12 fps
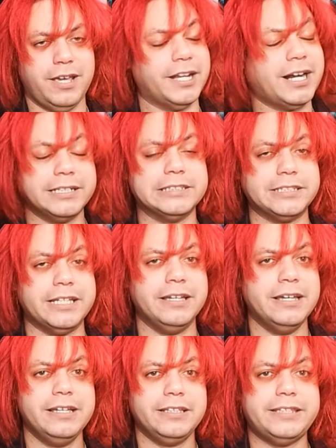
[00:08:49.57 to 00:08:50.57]
And
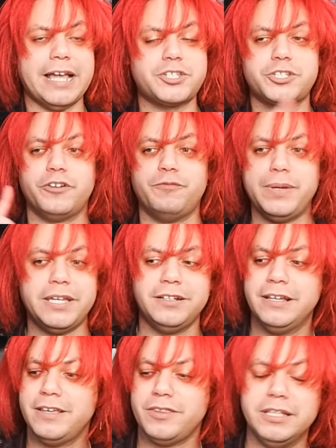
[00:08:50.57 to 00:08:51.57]
honestly, that should have
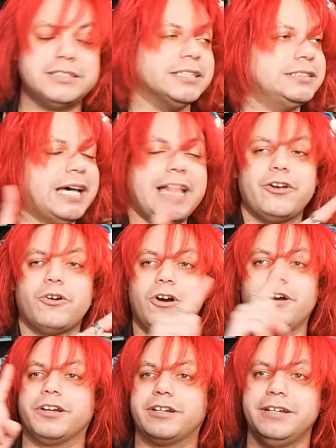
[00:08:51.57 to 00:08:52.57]
been this entire
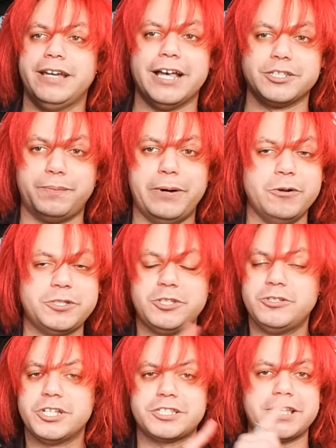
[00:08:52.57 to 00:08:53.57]
arc, as opposed
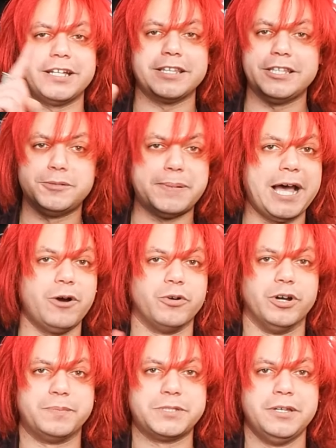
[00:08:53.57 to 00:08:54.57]
to just getting these
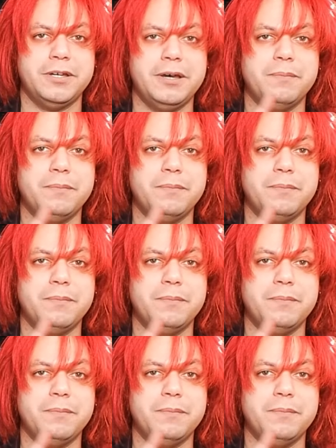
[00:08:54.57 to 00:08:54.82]
power-ups.